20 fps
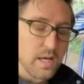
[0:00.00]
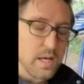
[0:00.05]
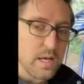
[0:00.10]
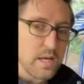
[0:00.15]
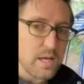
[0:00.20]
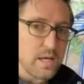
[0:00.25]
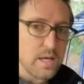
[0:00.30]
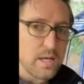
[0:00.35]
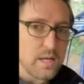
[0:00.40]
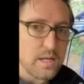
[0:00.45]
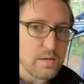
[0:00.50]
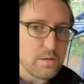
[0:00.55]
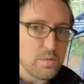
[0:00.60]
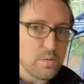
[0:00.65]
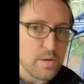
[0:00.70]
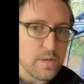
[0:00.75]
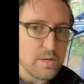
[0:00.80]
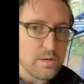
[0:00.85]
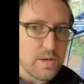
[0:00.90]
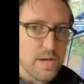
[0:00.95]
And
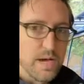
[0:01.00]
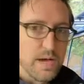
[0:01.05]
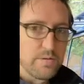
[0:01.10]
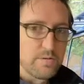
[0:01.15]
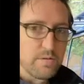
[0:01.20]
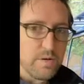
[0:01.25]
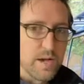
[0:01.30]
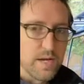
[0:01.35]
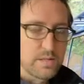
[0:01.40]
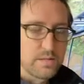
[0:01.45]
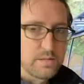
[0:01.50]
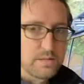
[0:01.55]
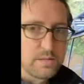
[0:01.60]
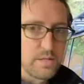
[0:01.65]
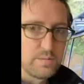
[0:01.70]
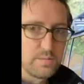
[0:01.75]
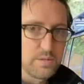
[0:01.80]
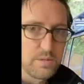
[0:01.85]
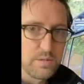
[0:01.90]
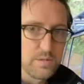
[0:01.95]
when you have cracks in the
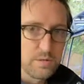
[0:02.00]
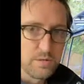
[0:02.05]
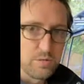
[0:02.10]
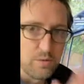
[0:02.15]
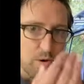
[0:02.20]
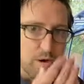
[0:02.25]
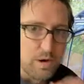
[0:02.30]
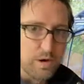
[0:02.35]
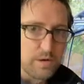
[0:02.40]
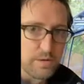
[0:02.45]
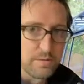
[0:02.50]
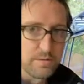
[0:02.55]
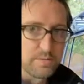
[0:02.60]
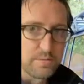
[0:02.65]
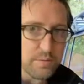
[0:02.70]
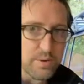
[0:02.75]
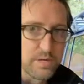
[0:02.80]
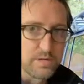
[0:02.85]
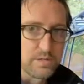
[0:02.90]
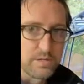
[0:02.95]
seam sealer, water
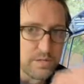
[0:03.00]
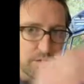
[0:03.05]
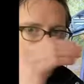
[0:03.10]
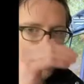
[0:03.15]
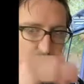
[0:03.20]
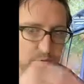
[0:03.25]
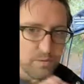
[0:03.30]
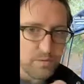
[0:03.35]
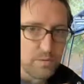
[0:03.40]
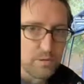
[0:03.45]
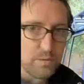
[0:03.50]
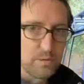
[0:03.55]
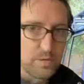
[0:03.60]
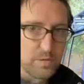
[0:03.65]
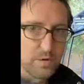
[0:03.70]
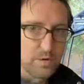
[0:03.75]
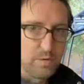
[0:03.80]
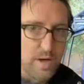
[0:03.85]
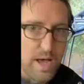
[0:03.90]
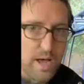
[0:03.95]
pressure starts going in
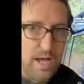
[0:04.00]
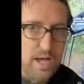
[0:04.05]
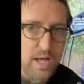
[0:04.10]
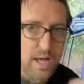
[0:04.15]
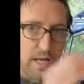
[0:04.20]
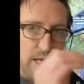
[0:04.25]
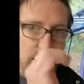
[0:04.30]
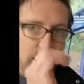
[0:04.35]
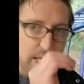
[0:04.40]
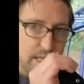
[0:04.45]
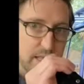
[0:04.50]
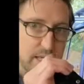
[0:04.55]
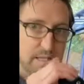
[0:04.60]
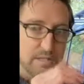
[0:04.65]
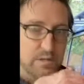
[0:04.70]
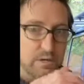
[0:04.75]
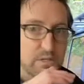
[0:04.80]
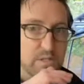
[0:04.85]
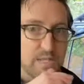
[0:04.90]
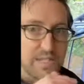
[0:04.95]
the crack, and then it
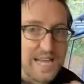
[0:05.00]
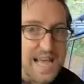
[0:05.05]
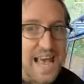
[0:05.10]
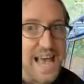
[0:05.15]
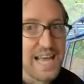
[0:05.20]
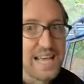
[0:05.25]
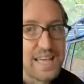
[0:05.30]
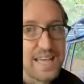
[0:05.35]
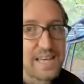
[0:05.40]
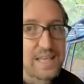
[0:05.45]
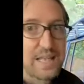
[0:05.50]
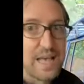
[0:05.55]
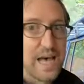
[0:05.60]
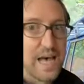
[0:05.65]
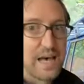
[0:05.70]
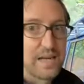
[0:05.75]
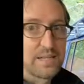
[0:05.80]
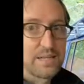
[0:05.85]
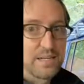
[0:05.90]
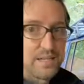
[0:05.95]
starts attacking
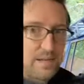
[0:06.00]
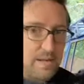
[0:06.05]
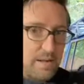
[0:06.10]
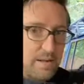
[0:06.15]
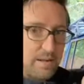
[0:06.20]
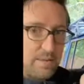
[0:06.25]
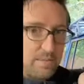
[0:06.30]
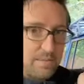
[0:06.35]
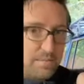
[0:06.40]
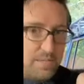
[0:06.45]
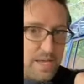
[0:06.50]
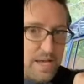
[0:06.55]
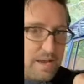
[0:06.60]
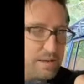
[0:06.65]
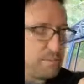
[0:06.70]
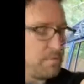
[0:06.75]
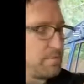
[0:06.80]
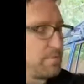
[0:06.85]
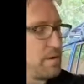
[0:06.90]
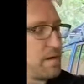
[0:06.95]
that
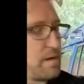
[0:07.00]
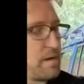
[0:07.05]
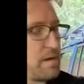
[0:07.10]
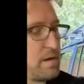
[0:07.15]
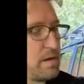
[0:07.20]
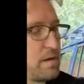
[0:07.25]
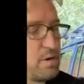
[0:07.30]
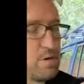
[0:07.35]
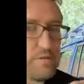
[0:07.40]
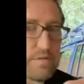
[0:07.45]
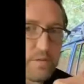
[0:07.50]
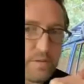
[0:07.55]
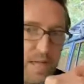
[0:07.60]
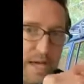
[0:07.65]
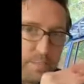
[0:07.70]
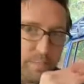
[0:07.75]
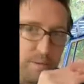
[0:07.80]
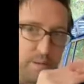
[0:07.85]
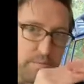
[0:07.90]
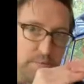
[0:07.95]

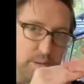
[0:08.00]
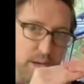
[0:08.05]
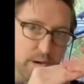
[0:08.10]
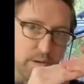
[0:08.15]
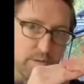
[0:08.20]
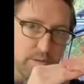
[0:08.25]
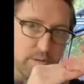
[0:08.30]
overlapping metal